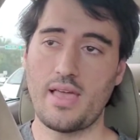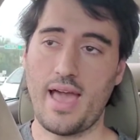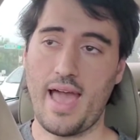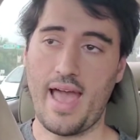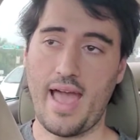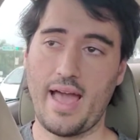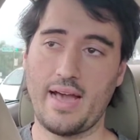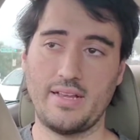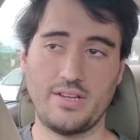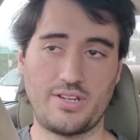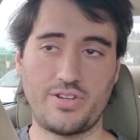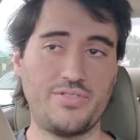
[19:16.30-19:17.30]

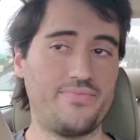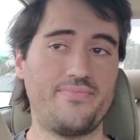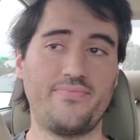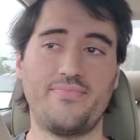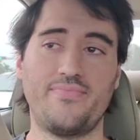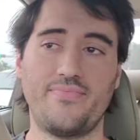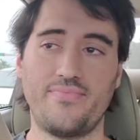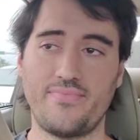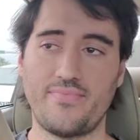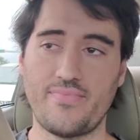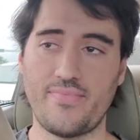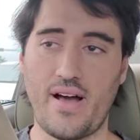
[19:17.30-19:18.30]
and
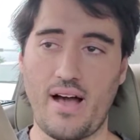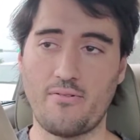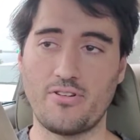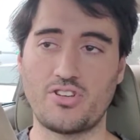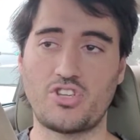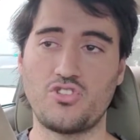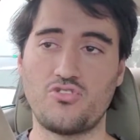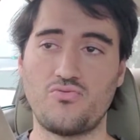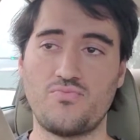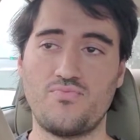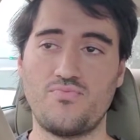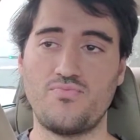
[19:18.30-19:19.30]
I would
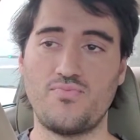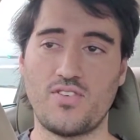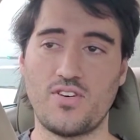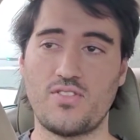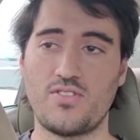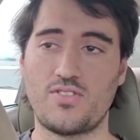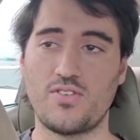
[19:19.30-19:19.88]
assume the